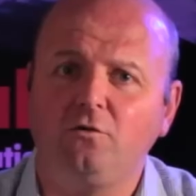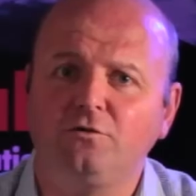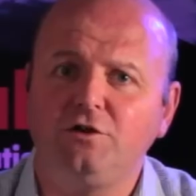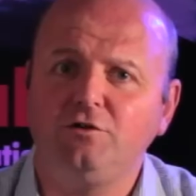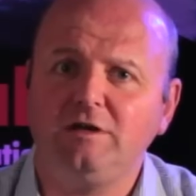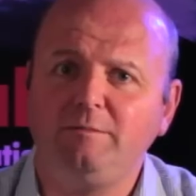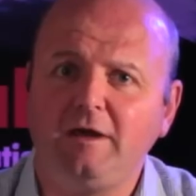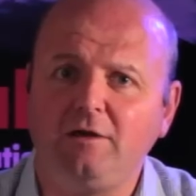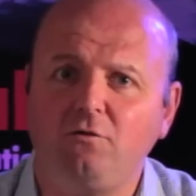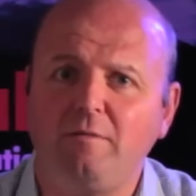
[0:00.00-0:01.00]
called
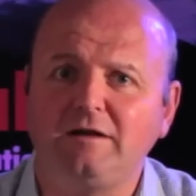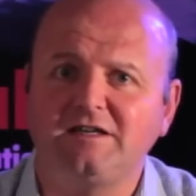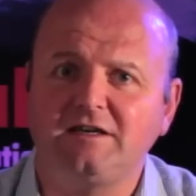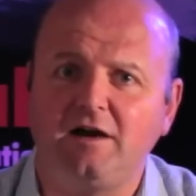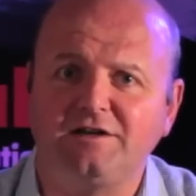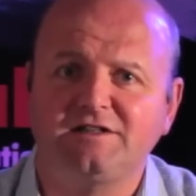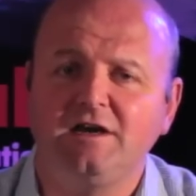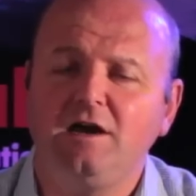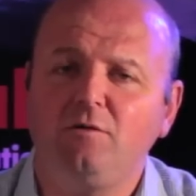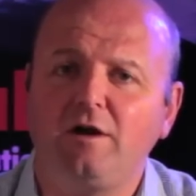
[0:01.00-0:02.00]
UDP or multicast,
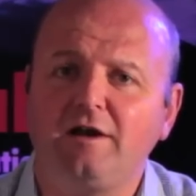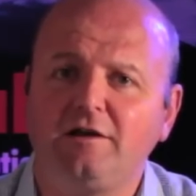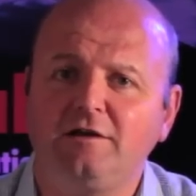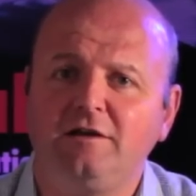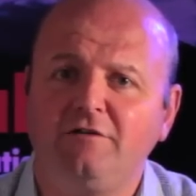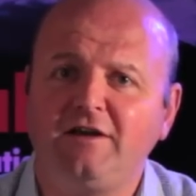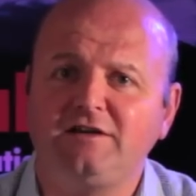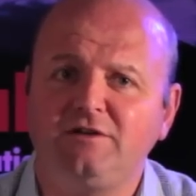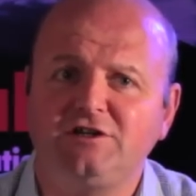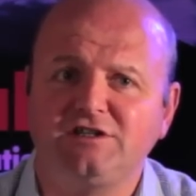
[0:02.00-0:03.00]
where it can
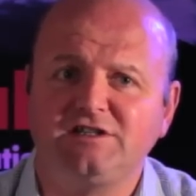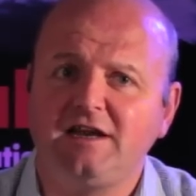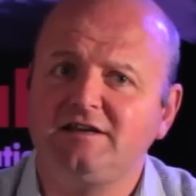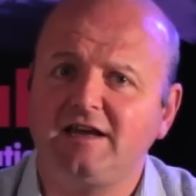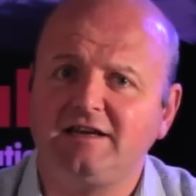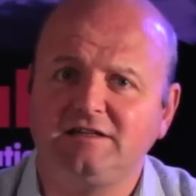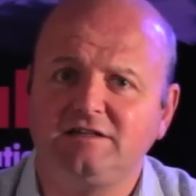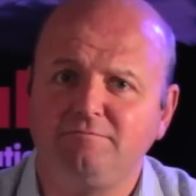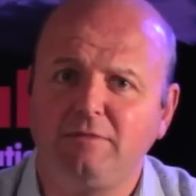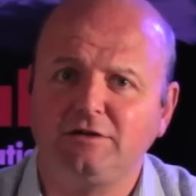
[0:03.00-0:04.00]
effectively just send data
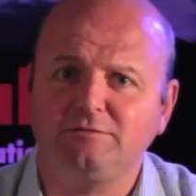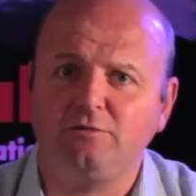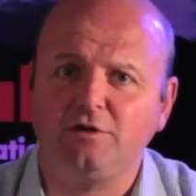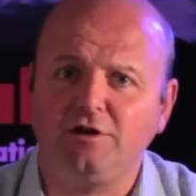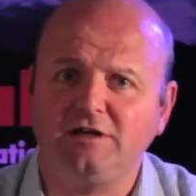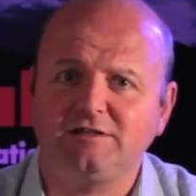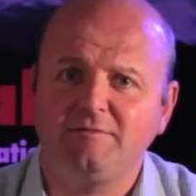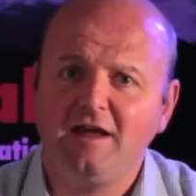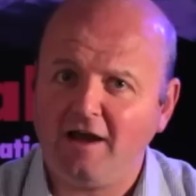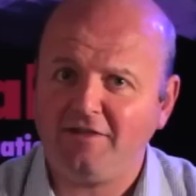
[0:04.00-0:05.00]
to multiple units.
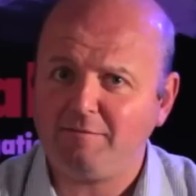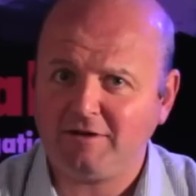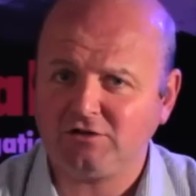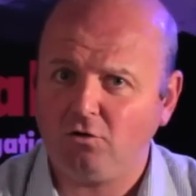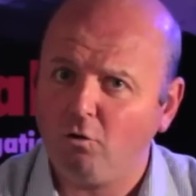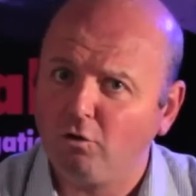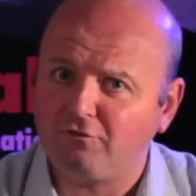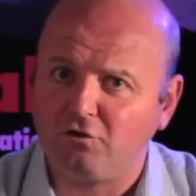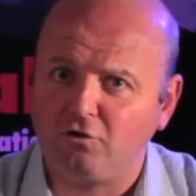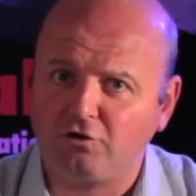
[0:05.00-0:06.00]
And that means all
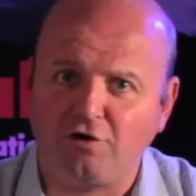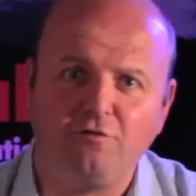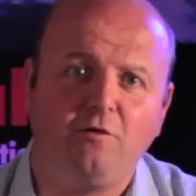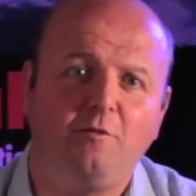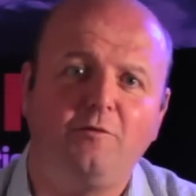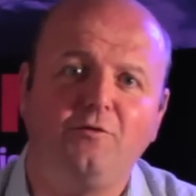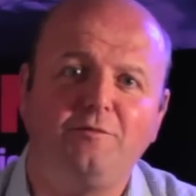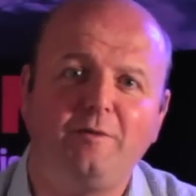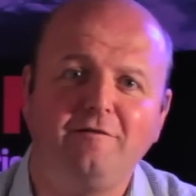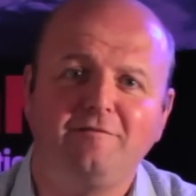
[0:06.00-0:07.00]
of your crew on board
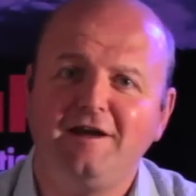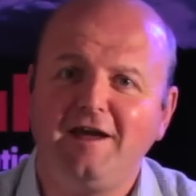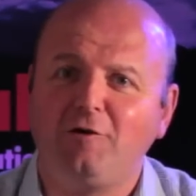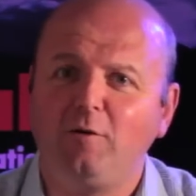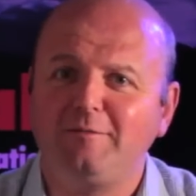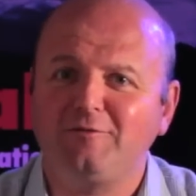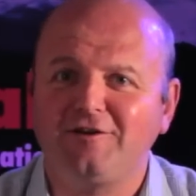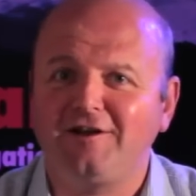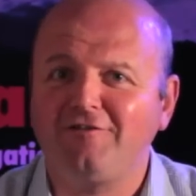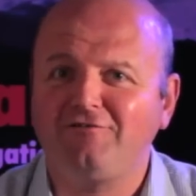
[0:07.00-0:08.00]
the boat, equipped with
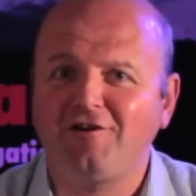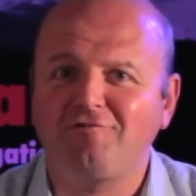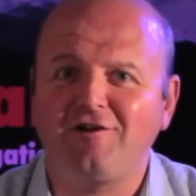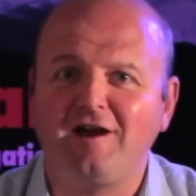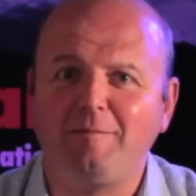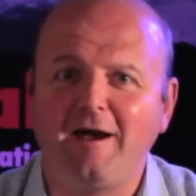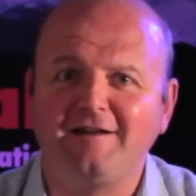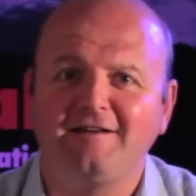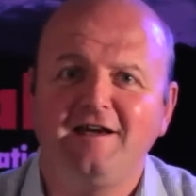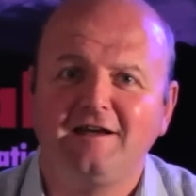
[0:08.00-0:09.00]
an iPhone or an
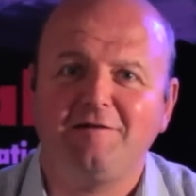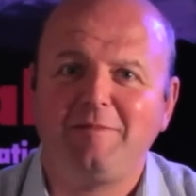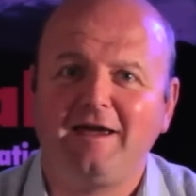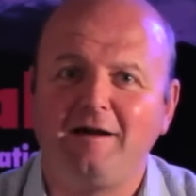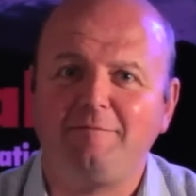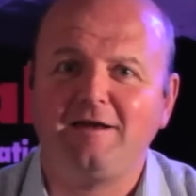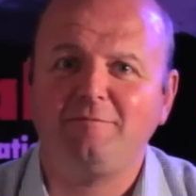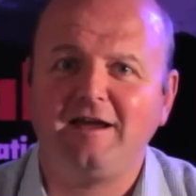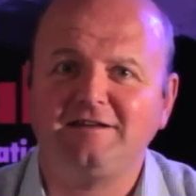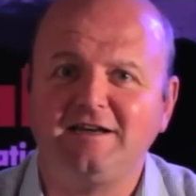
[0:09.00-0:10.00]
iPad, can pick up
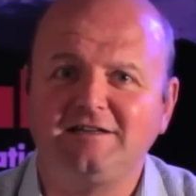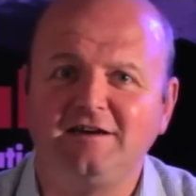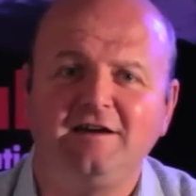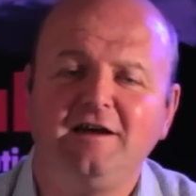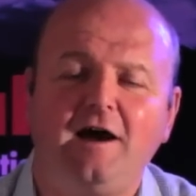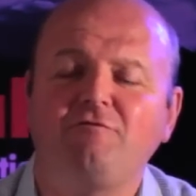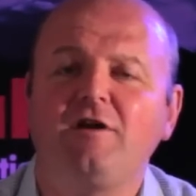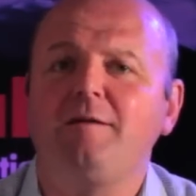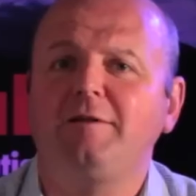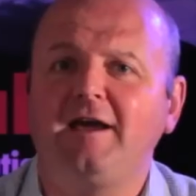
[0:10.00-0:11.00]
NMEA data and
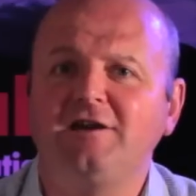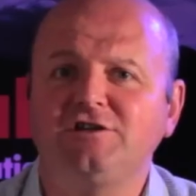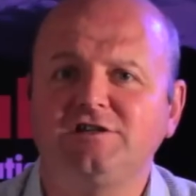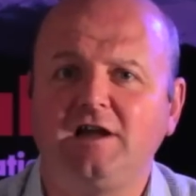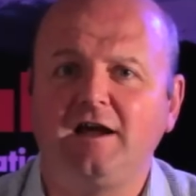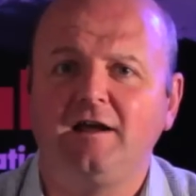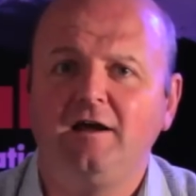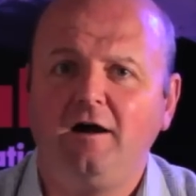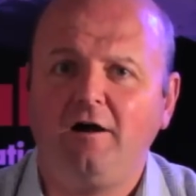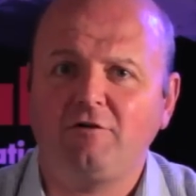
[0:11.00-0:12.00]
run applications like
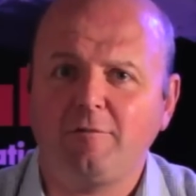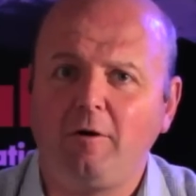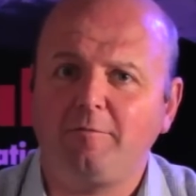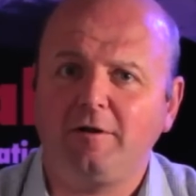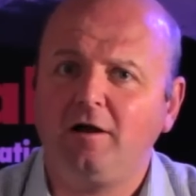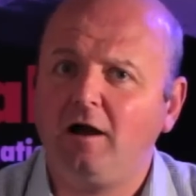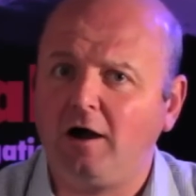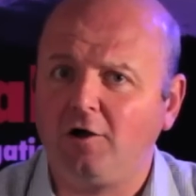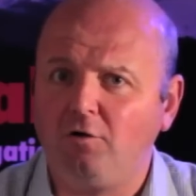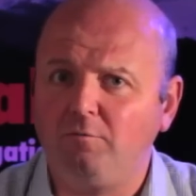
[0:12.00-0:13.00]
our very popular
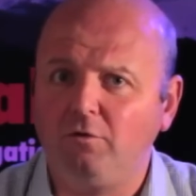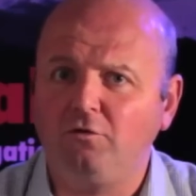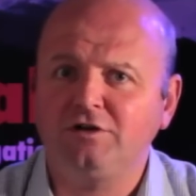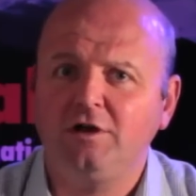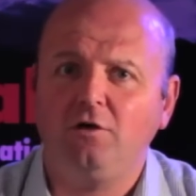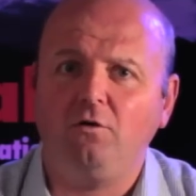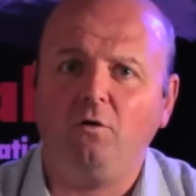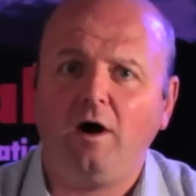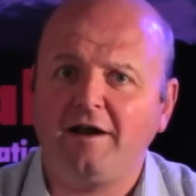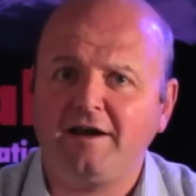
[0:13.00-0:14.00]
iOnboard
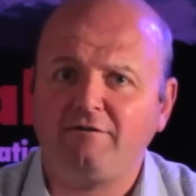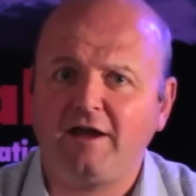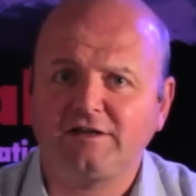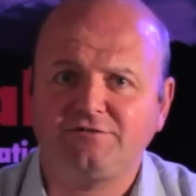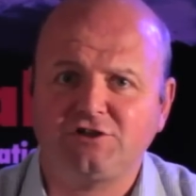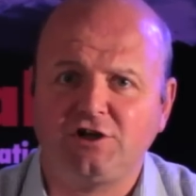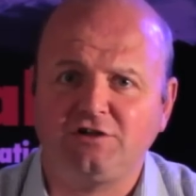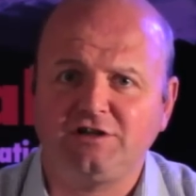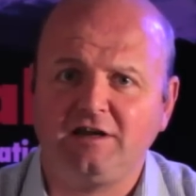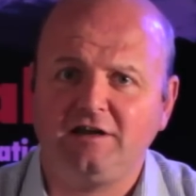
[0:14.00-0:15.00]
or iNavX for
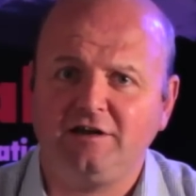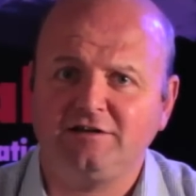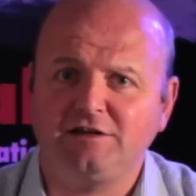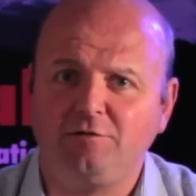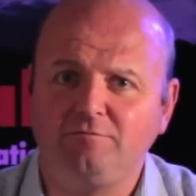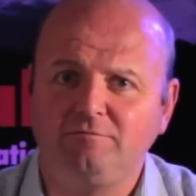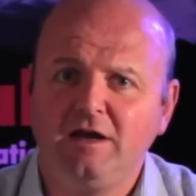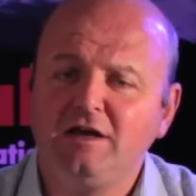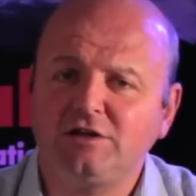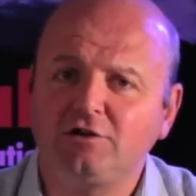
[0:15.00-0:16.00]
charting and so on.
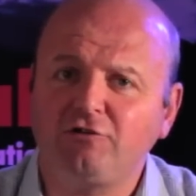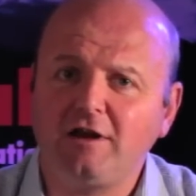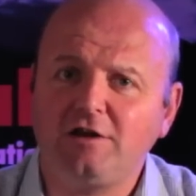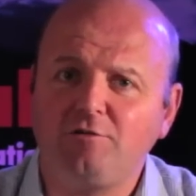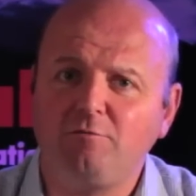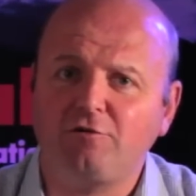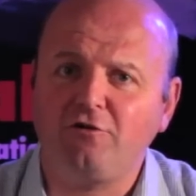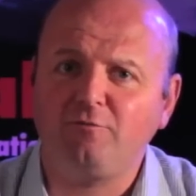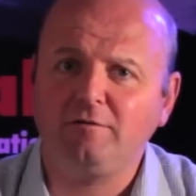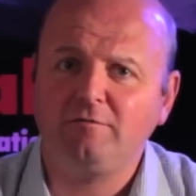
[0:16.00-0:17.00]
So a great new
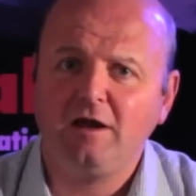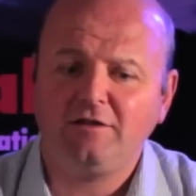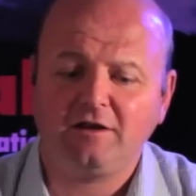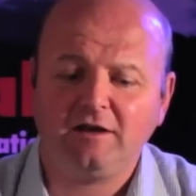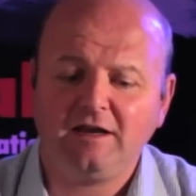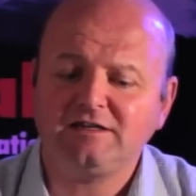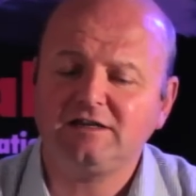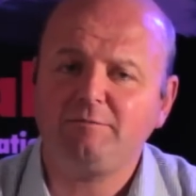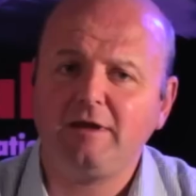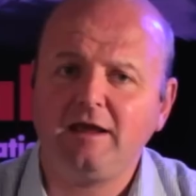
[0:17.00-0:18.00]
improvement that can
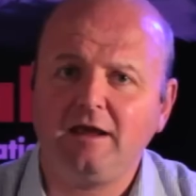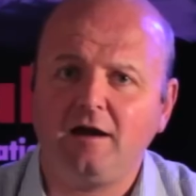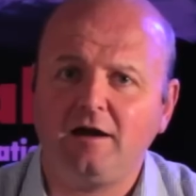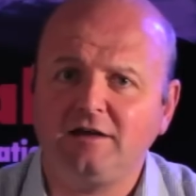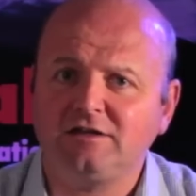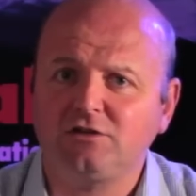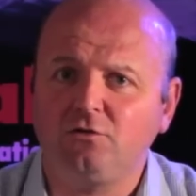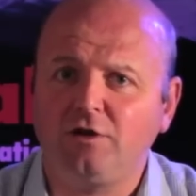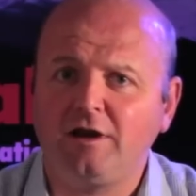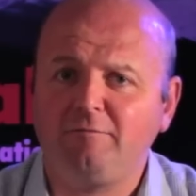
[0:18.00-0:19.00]
easily be
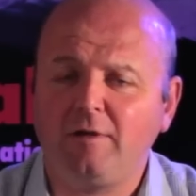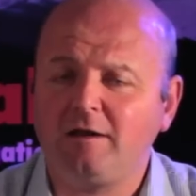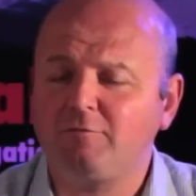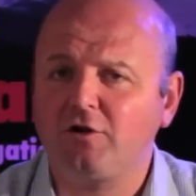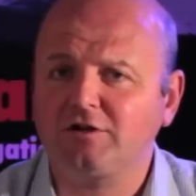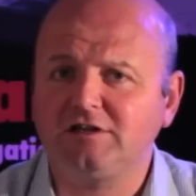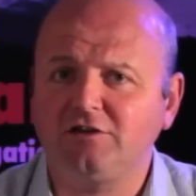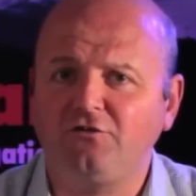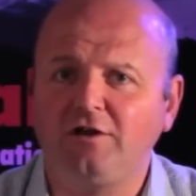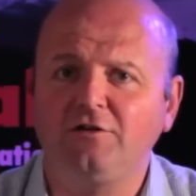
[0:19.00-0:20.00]
installed on any products
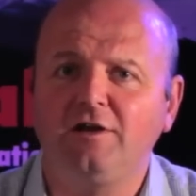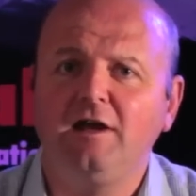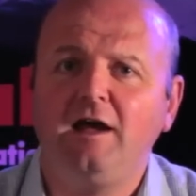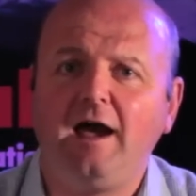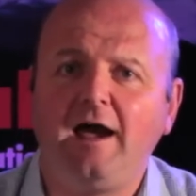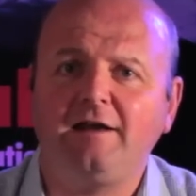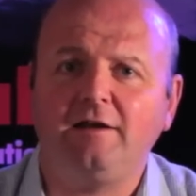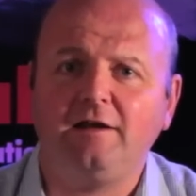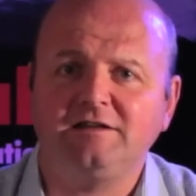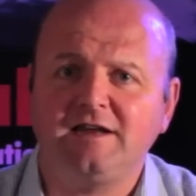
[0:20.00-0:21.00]
in the field and
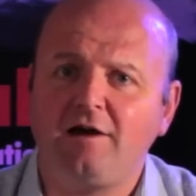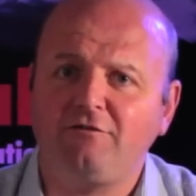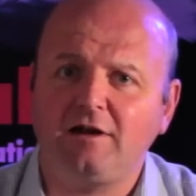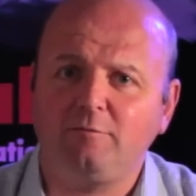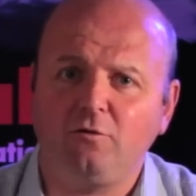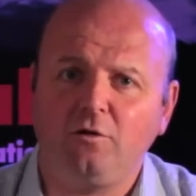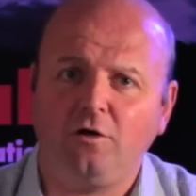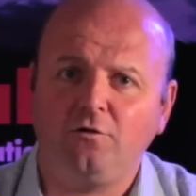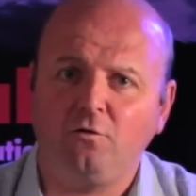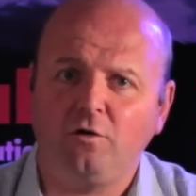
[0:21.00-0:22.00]
is now available
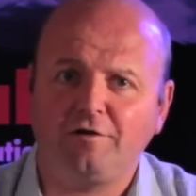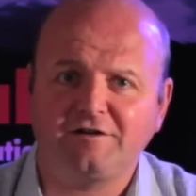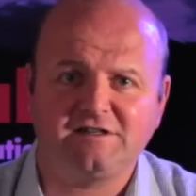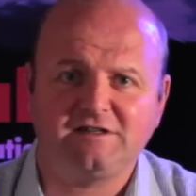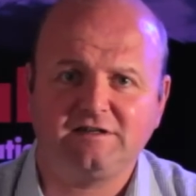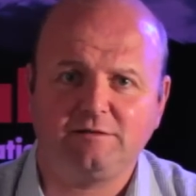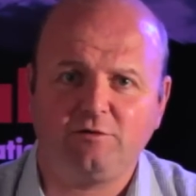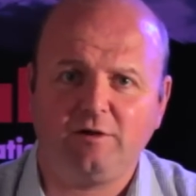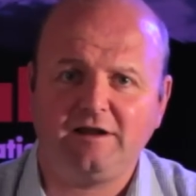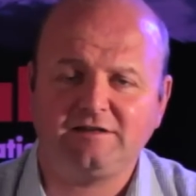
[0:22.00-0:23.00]
on all our existing
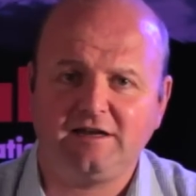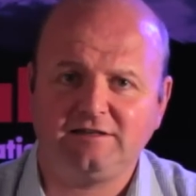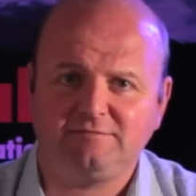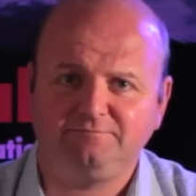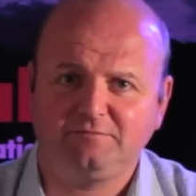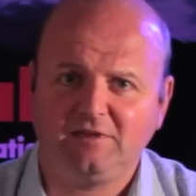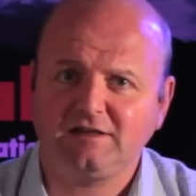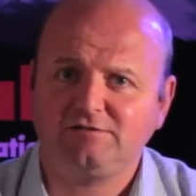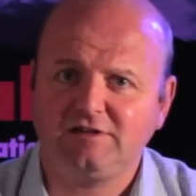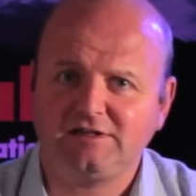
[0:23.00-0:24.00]
WLN10s.
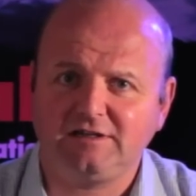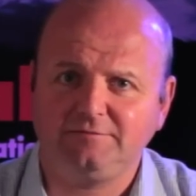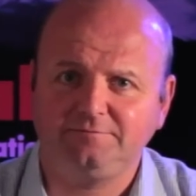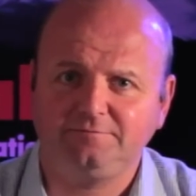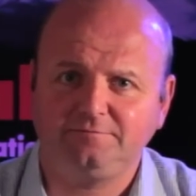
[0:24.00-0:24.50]
Thanks for listening.